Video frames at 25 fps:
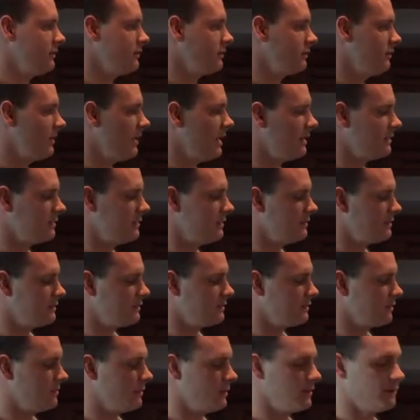So imagine this
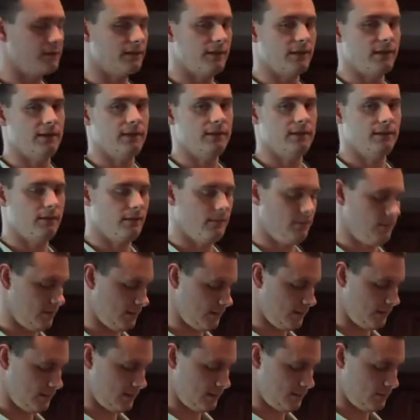is your birthday,
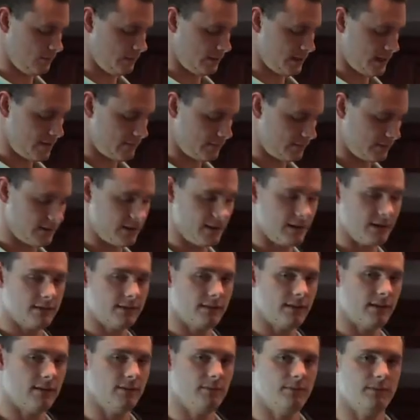and we have a
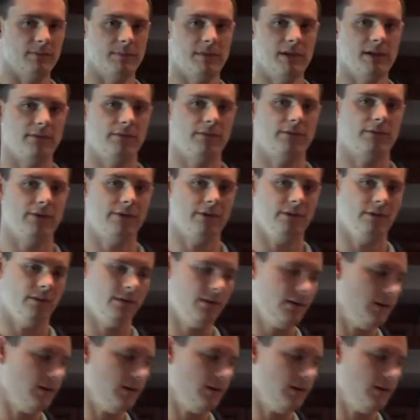cake that we made for you.